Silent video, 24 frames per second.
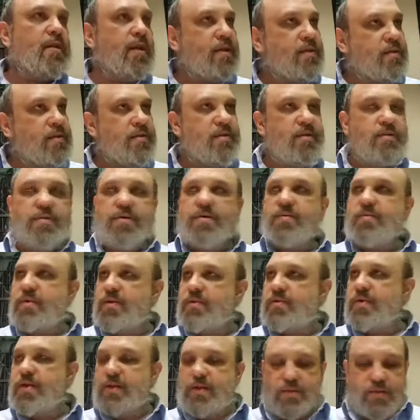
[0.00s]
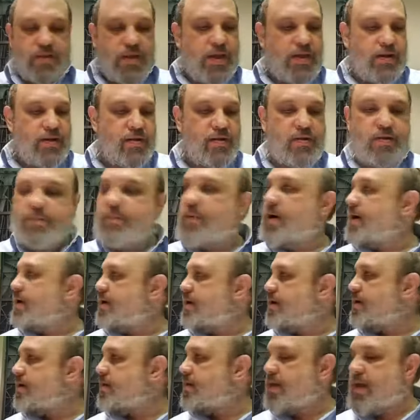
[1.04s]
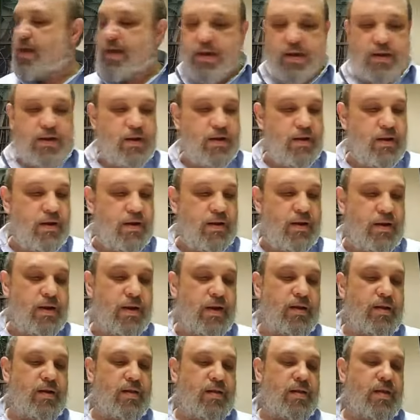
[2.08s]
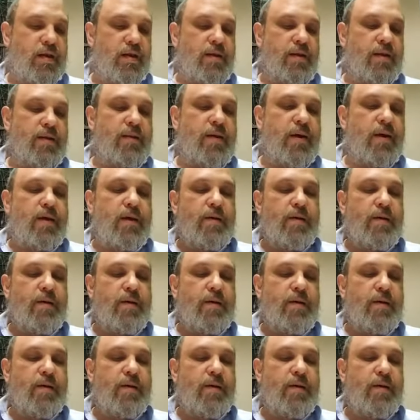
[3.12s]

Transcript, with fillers: Let's, we'll, we'll take this apart in a second and, and, and understand it.